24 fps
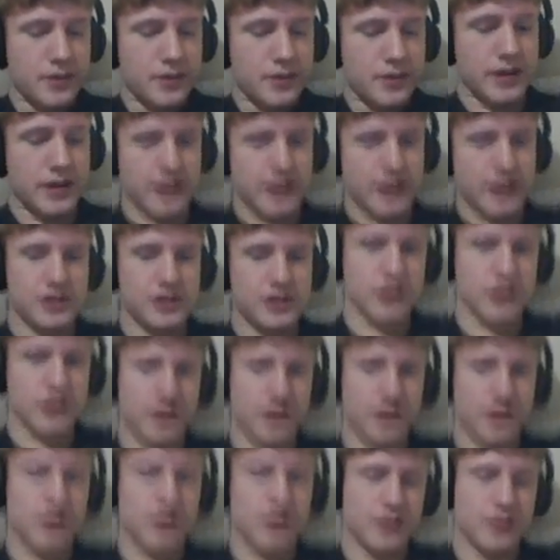by an asteroid in
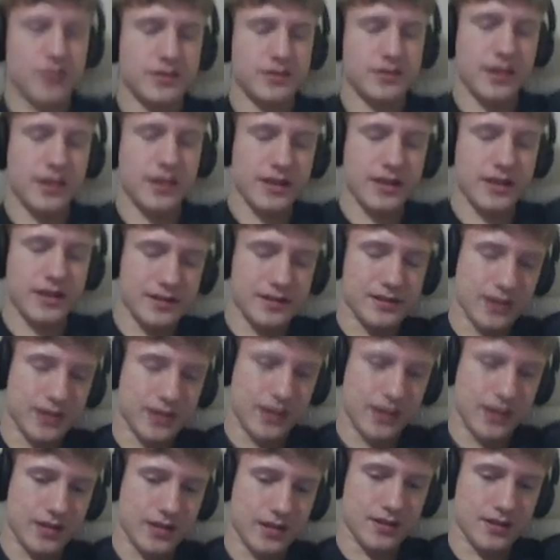around 10,000
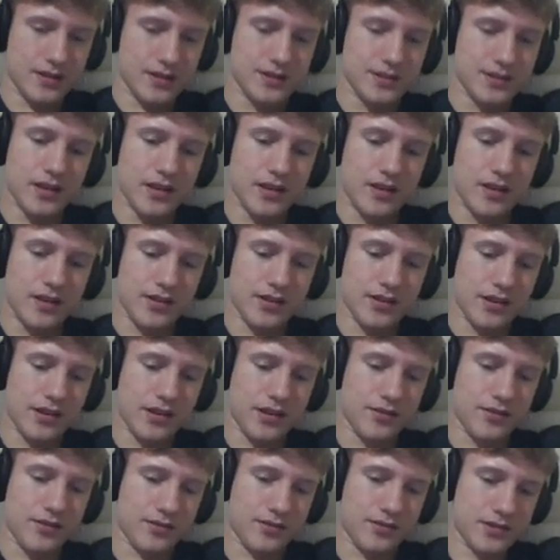years, I think
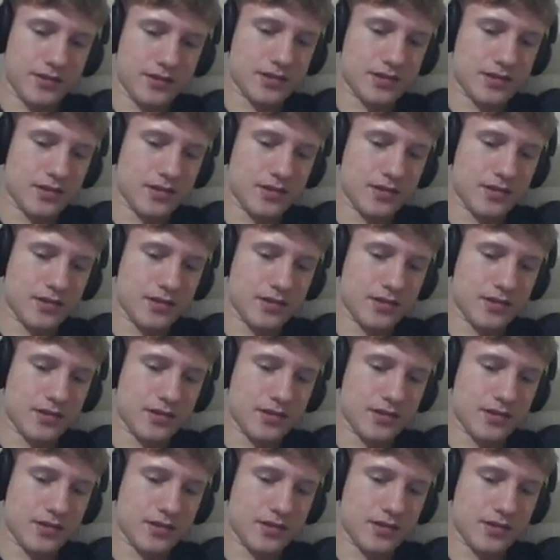it was.